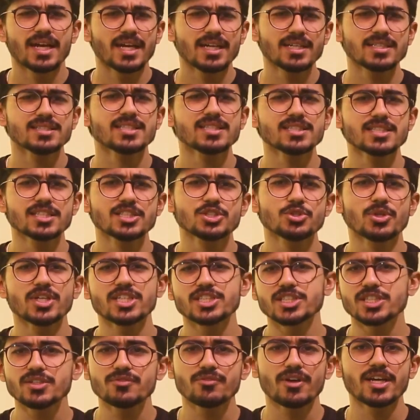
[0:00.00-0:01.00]
It is a
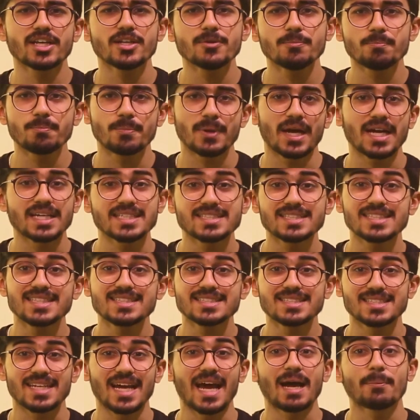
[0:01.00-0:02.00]
situation wherein
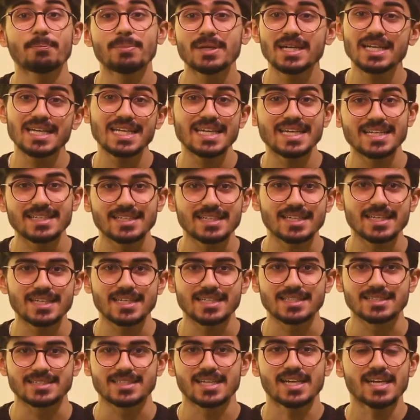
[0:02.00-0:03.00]
prices rapidly
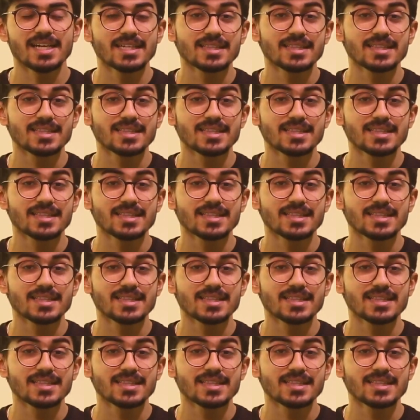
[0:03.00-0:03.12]
increase.